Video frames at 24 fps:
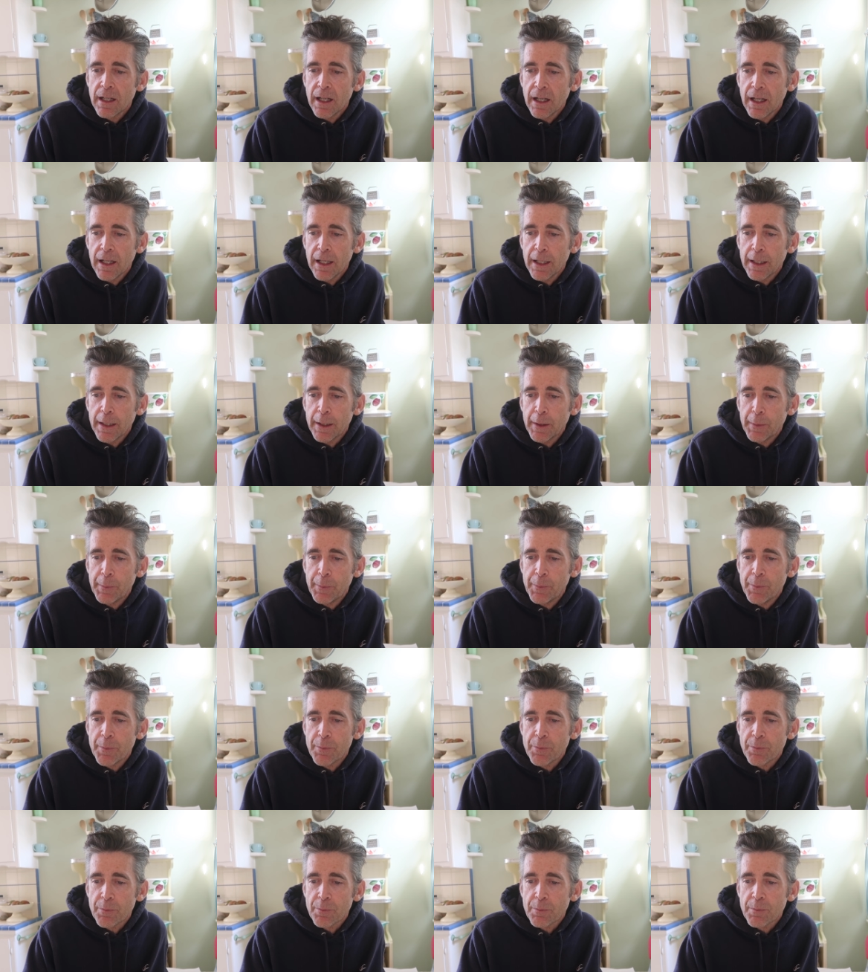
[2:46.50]

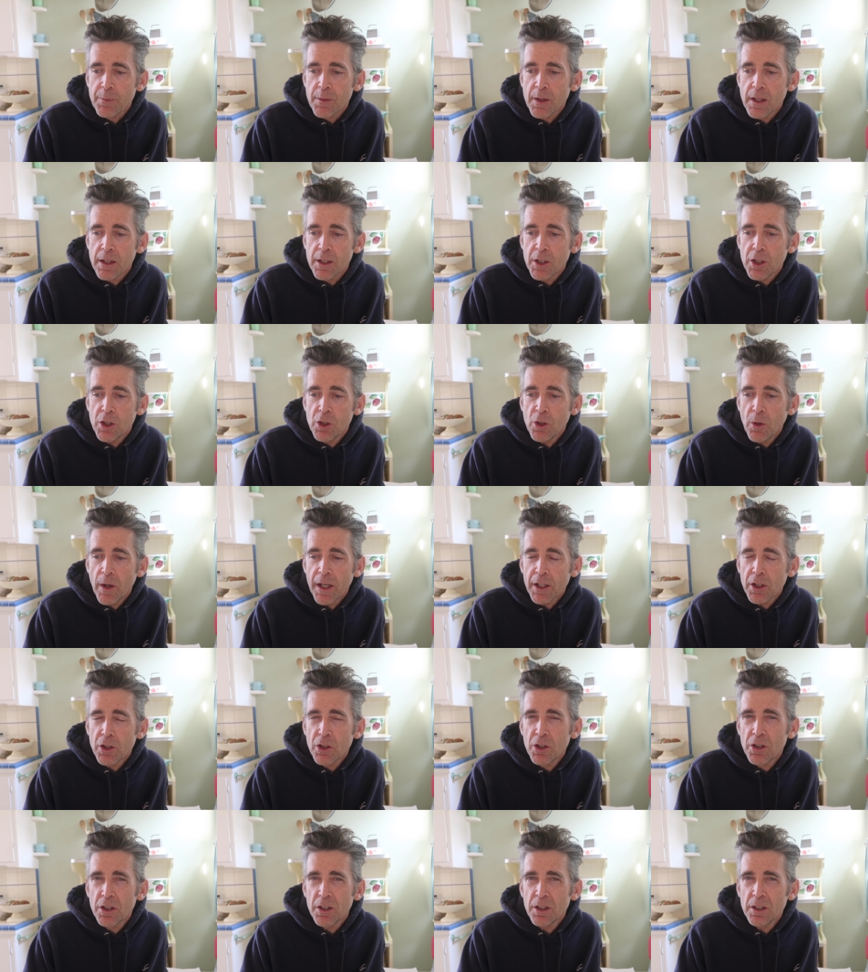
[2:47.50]
um, you know, I
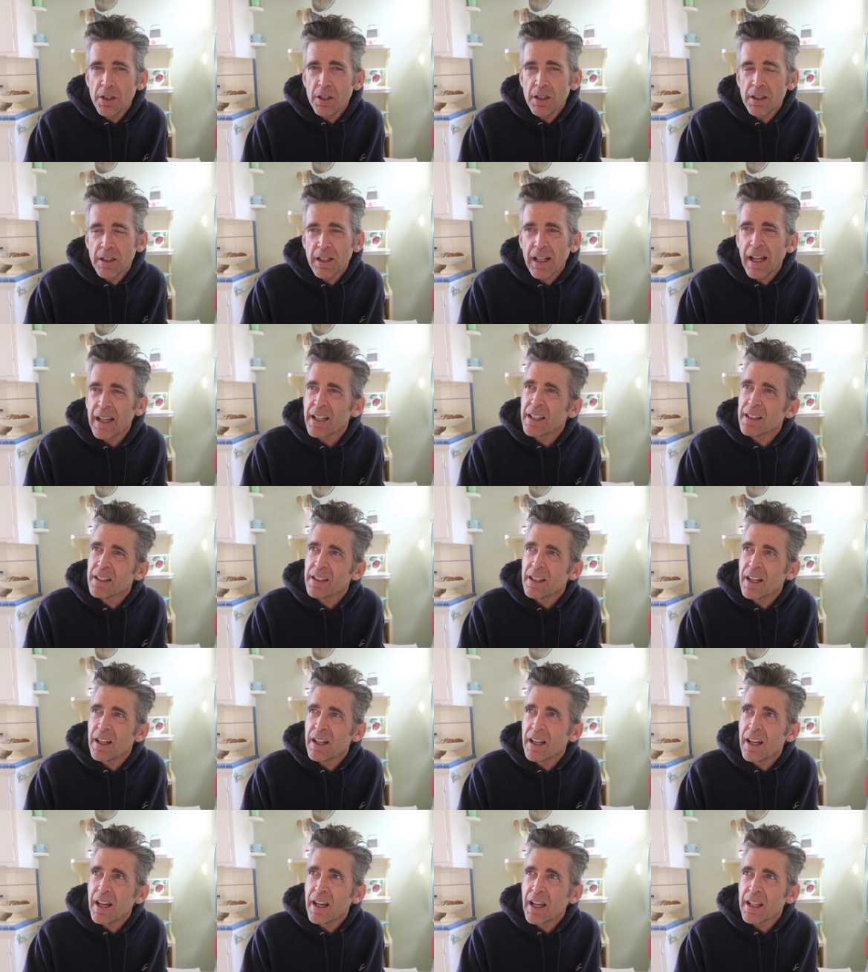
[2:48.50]
couldn't, I,
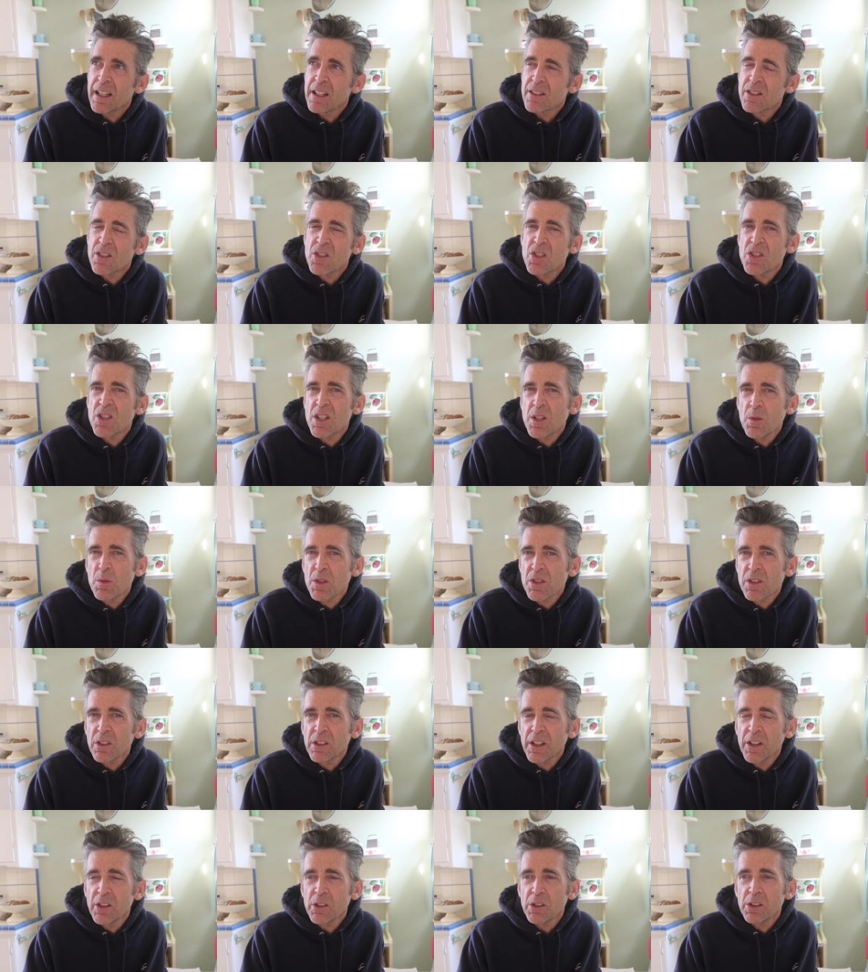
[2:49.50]
I guess because she was
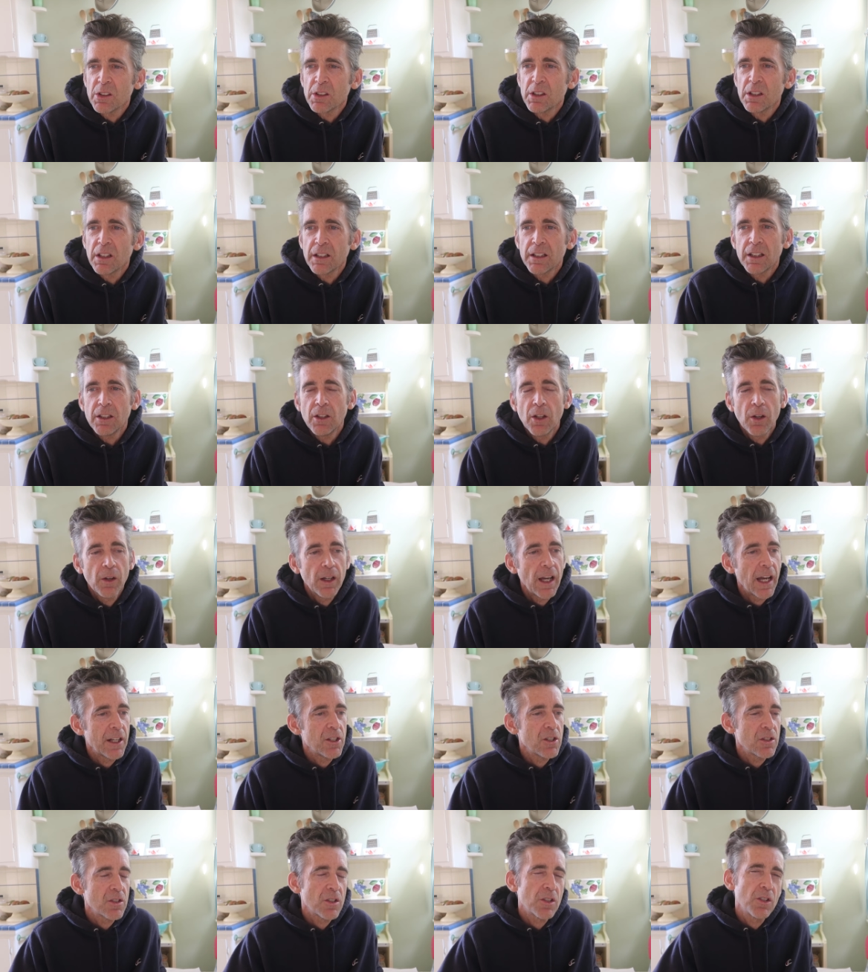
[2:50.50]
little, you know,
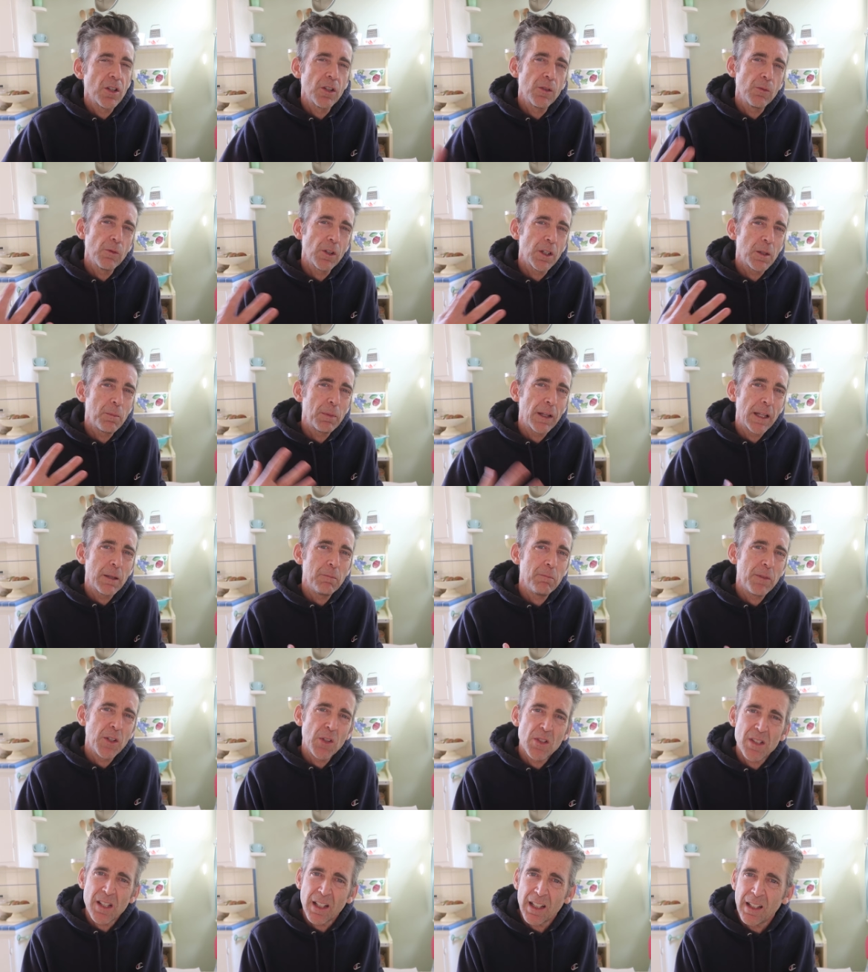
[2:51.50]
I just couldn't really play
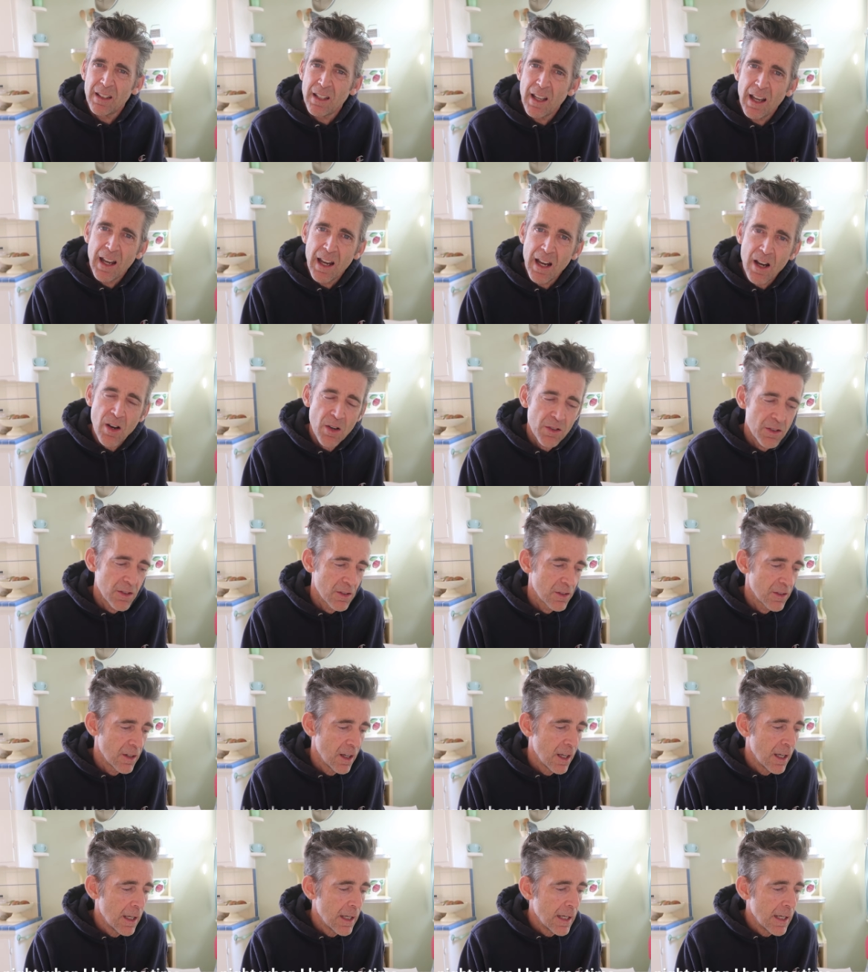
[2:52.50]
music in the house.